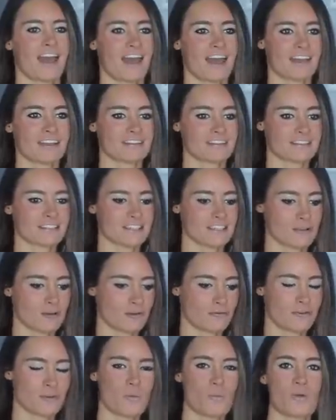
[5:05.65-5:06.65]
And, you know,
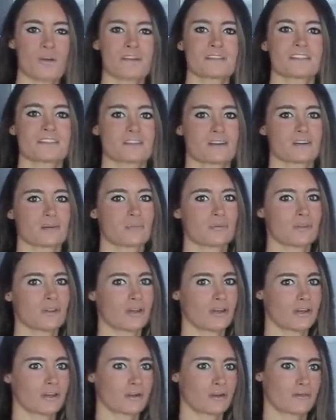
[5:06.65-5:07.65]
if you want to start a
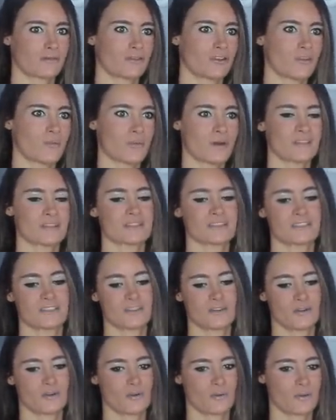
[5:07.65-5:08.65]
blog, or if you want
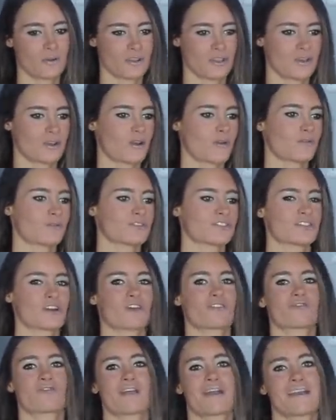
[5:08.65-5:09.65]
to, you know,
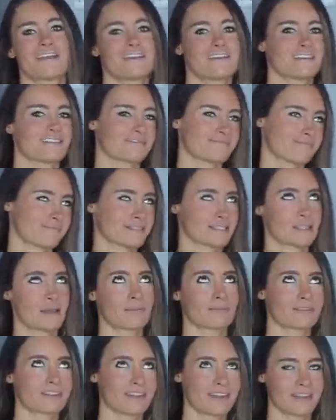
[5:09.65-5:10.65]
start writing
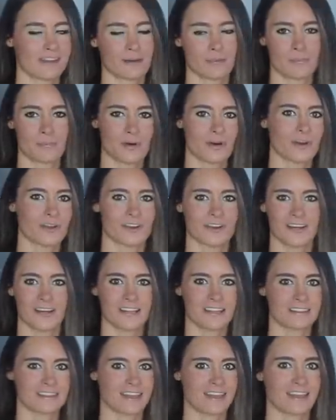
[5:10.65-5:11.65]
something, a book or
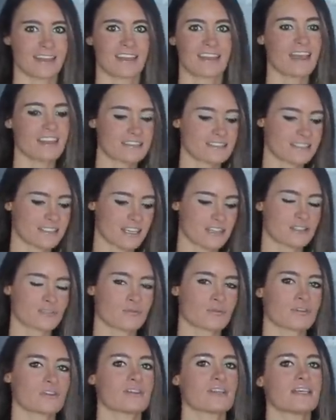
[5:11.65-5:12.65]
anything, it's it's
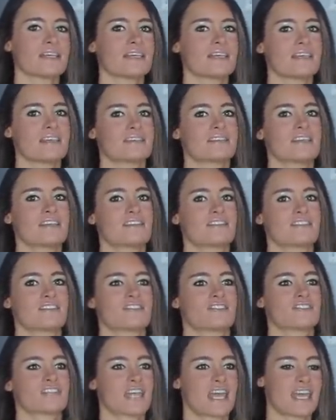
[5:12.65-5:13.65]
really easy to
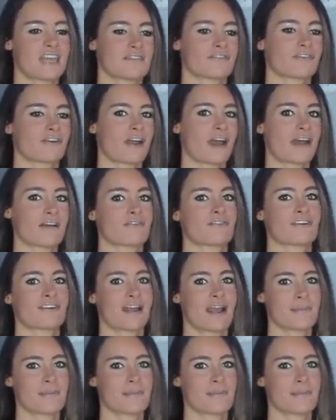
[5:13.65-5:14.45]
take forever.